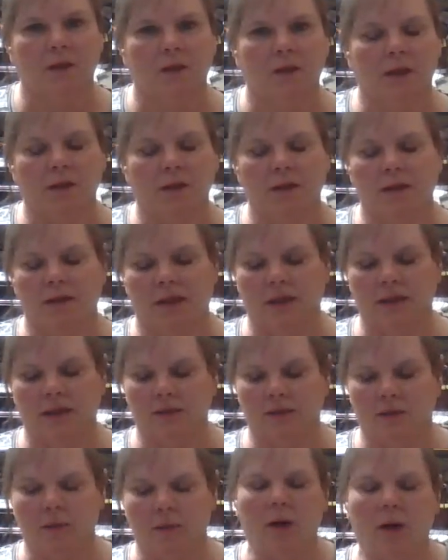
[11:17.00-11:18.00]
One of the
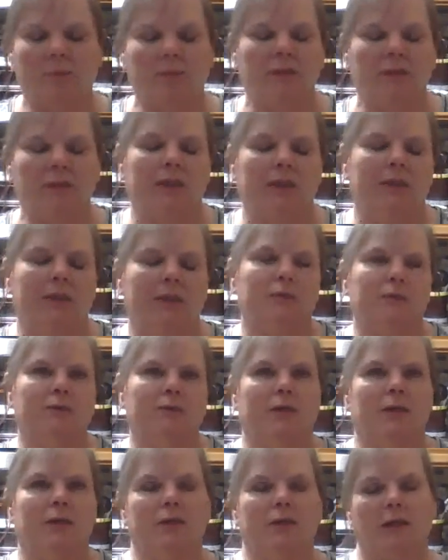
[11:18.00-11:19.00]
things about potatoes
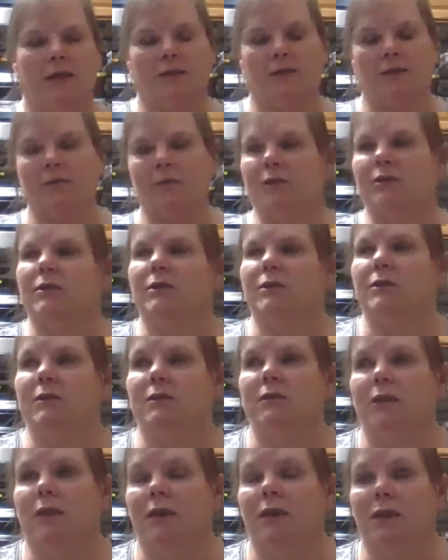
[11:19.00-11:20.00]
that I'd like to mention
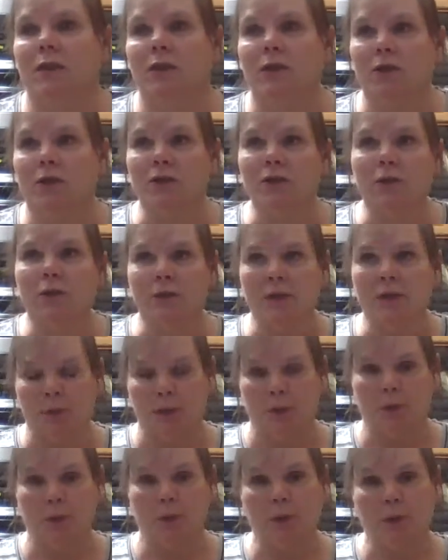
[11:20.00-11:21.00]
is that there are so many
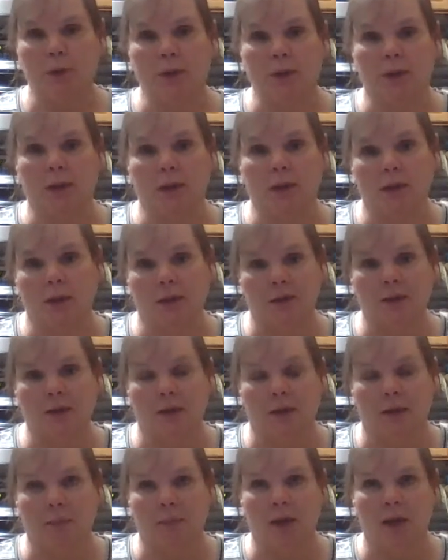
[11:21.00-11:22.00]
people who are against
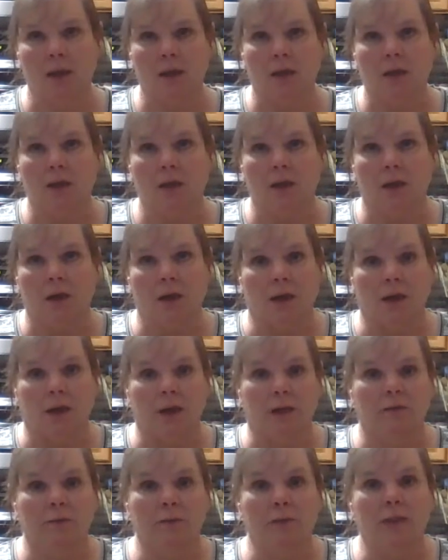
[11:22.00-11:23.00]
them.
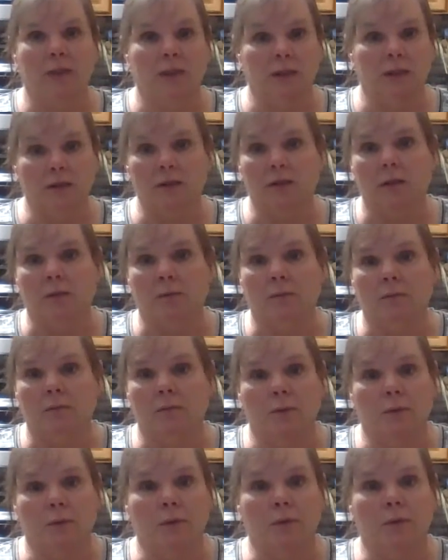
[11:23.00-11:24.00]
I've been against them
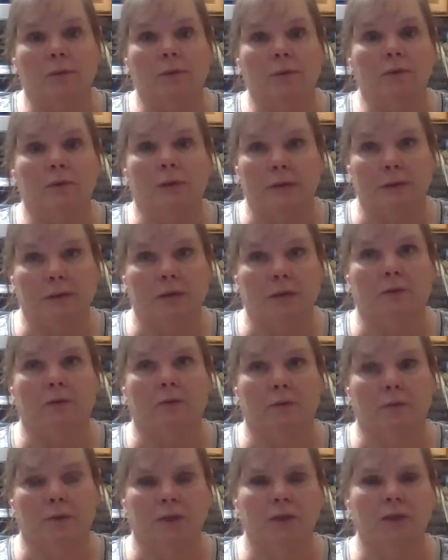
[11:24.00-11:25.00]
for
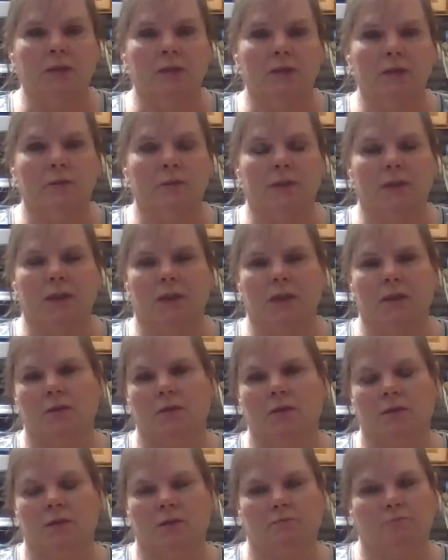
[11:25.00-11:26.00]
several years
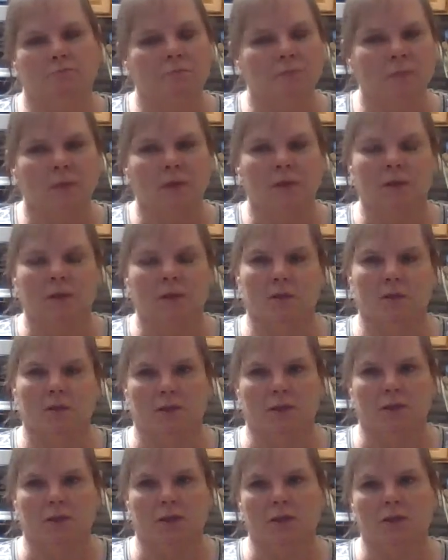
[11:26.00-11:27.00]
because it
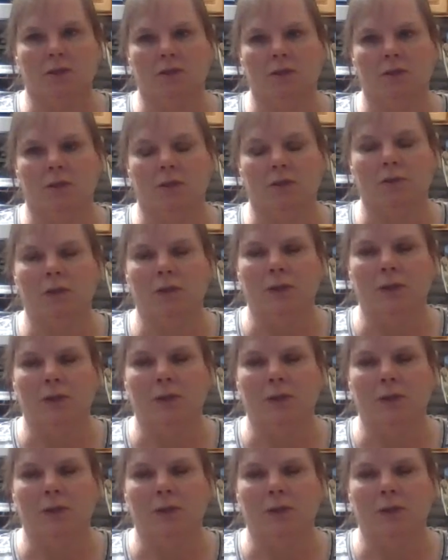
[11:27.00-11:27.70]
turns to sugar,